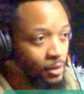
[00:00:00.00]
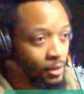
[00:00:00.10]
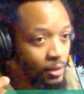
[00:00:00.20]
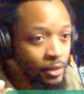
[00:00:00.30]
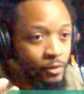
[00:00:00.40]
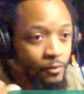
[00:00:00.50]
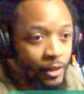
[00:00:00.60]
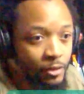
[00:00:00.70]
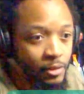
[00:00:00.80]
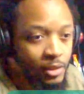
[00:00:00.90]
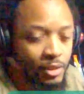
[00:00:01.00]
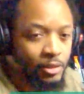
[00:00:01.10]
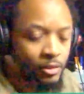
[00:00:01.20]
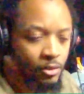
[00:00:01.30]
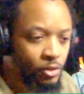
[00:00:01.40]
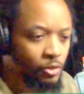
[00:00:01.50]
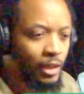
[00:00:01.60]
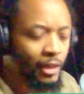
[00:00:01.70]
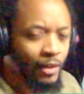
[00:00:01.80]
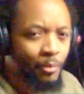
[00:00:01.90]
veteran, just to
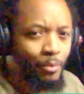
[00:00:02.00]
have that